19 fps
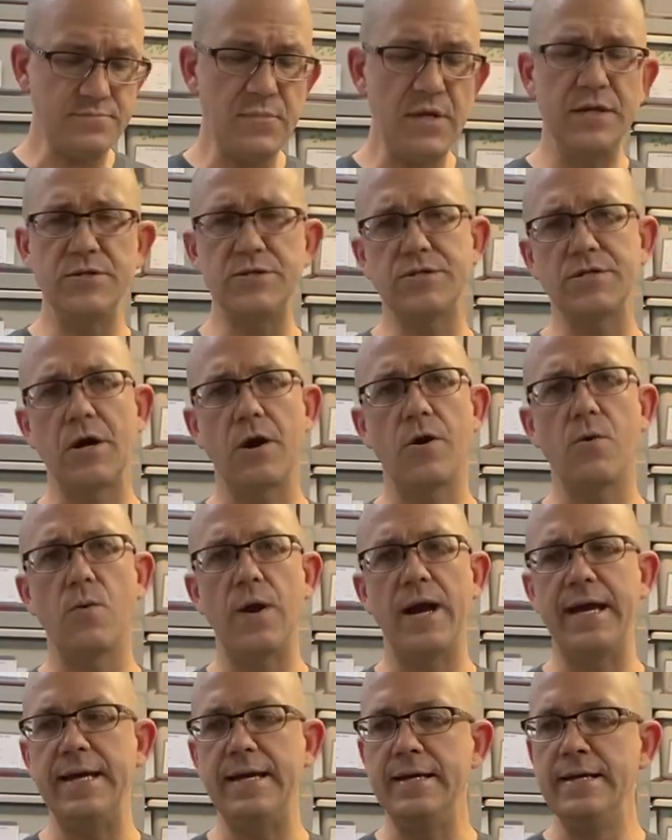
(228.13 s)
It's stark
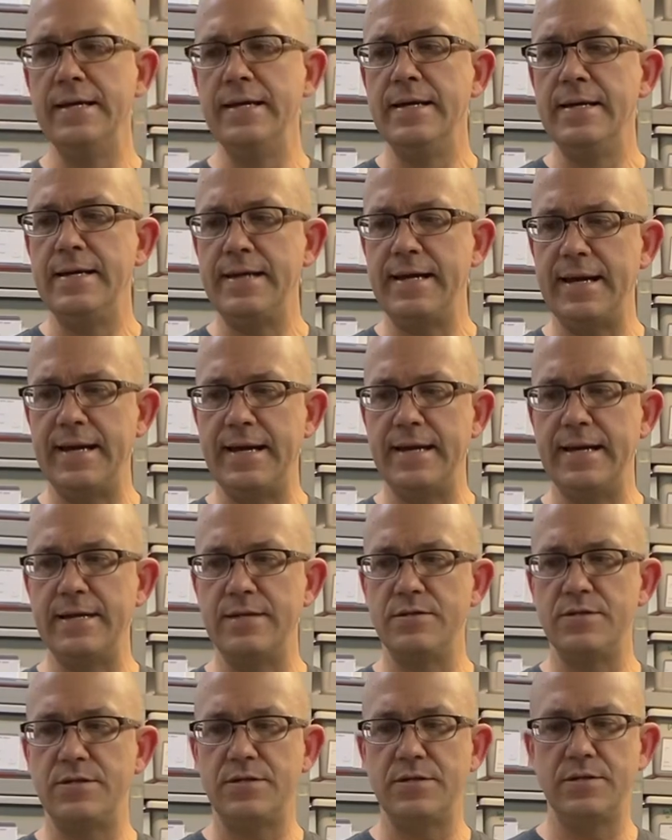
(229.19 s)
white,
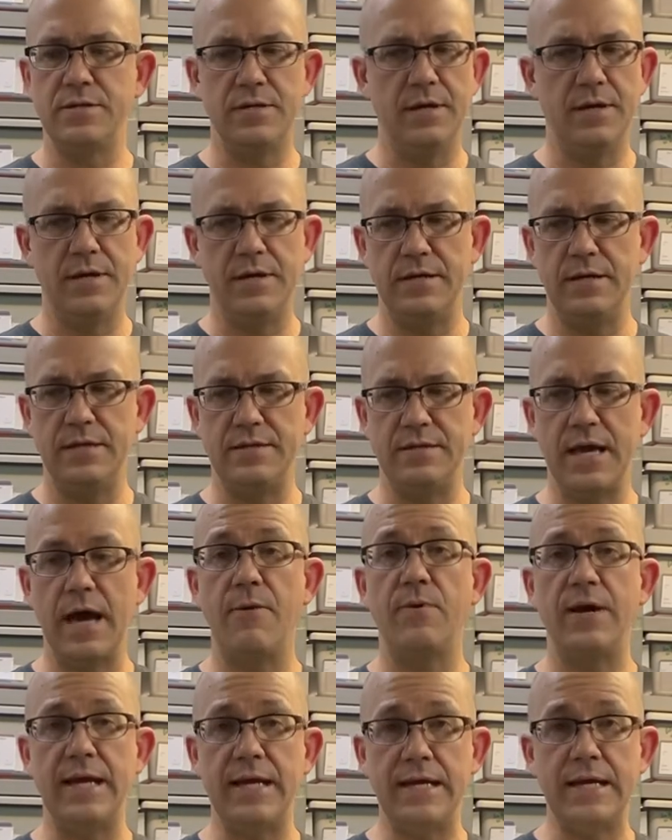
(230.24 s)
and that
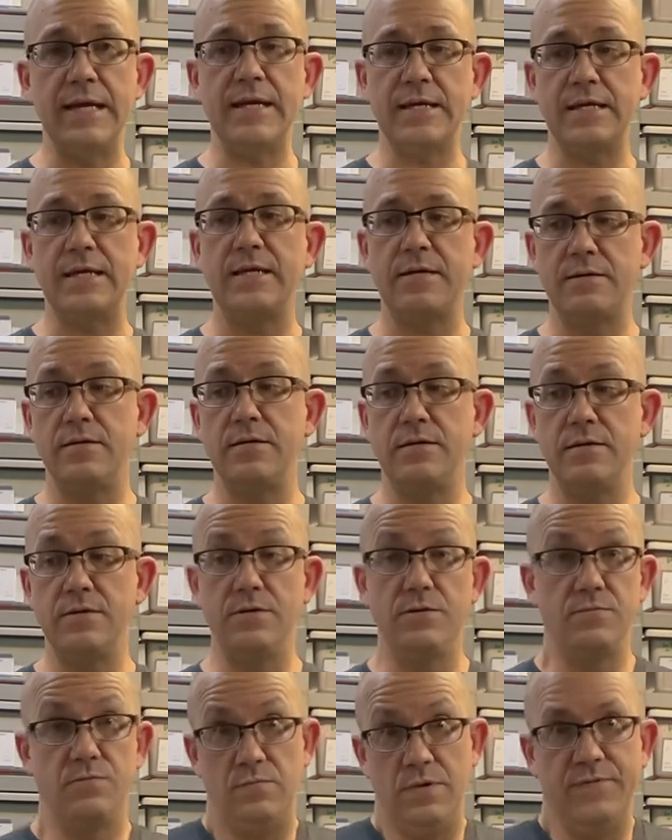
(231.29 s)
way
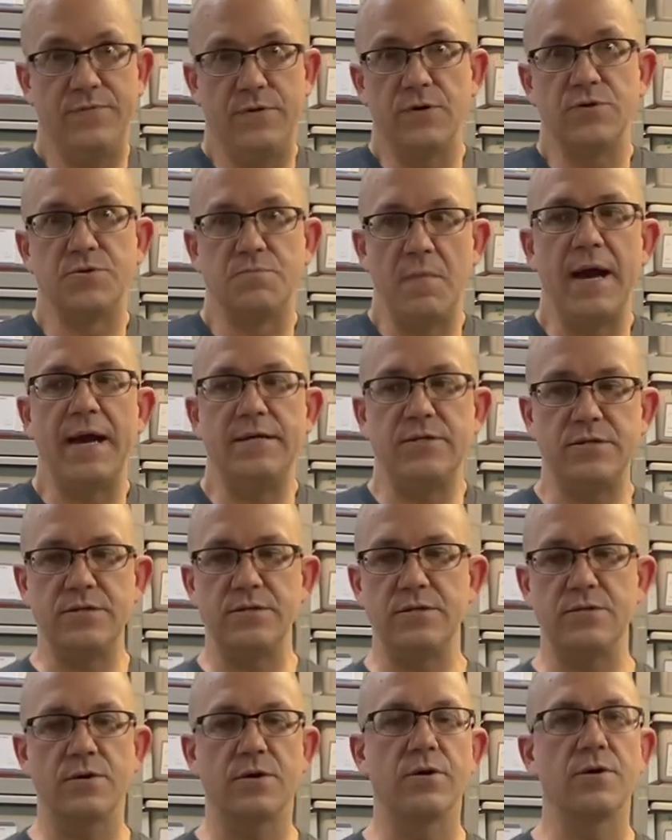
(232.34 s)
if there's mites,
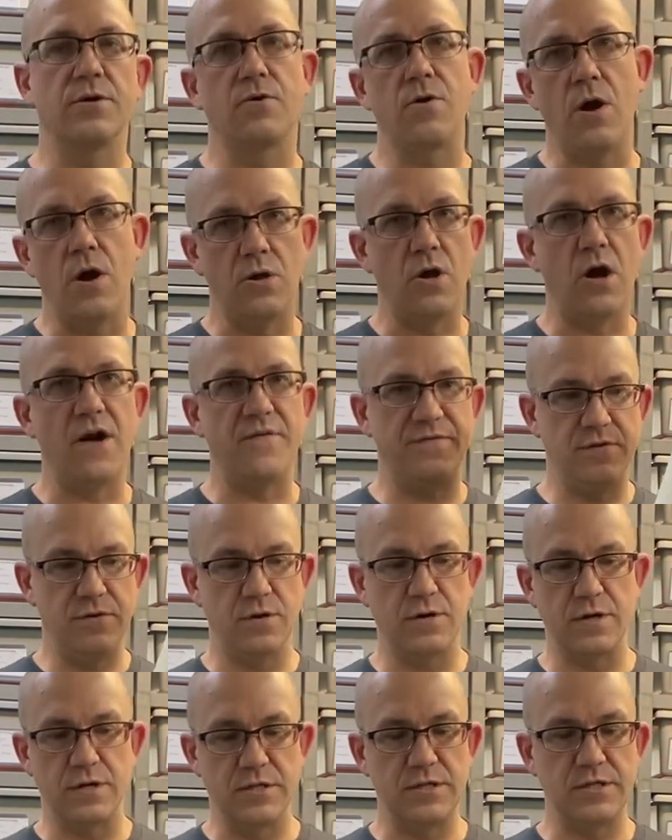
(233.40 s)
they're gonna crawl off.
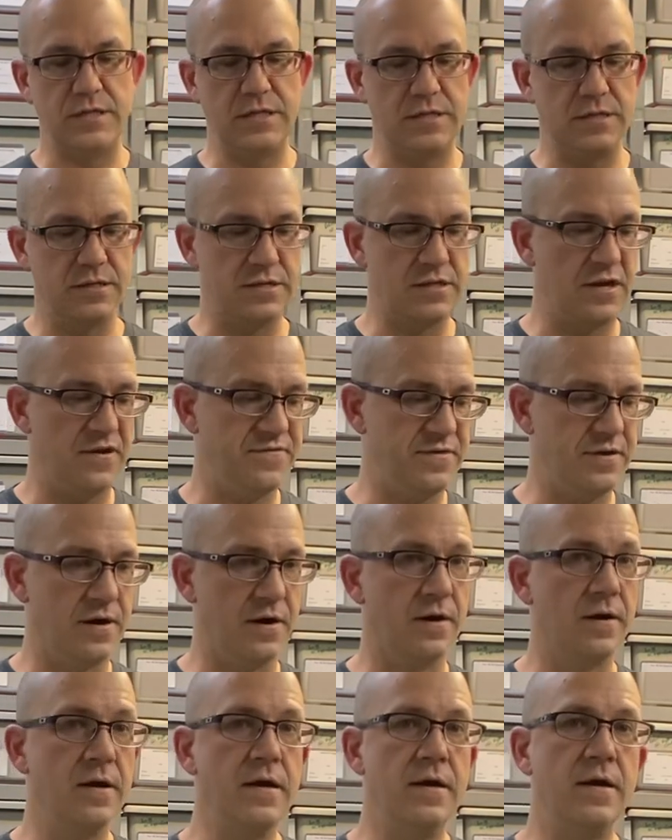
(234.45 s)
You're gonna see the stuff there.